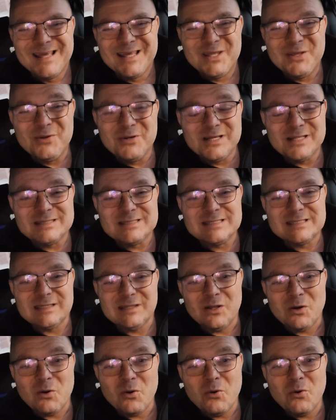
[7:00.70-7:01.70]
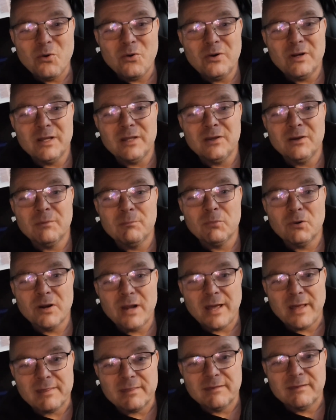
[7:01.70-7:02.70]
You can slow your
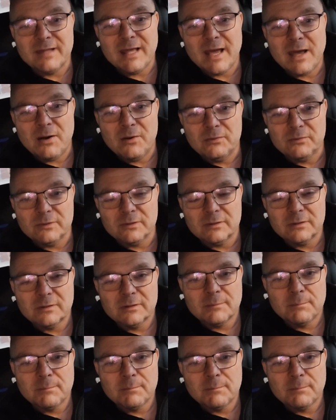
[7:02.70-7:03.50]
breath down